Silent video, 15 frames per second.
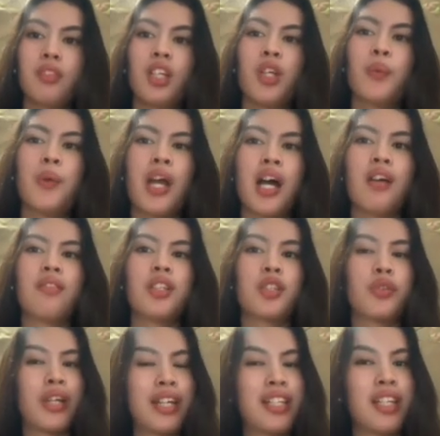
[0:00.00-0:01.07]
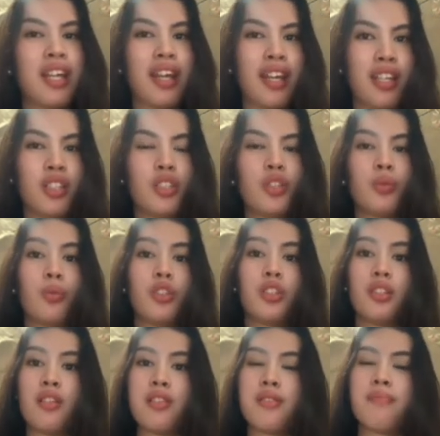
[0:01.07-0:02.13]
And we have the training age, which
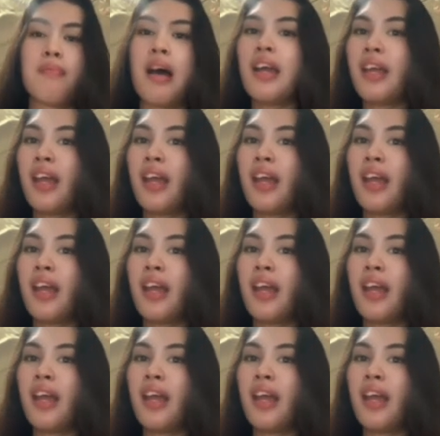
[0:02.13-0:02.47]
is my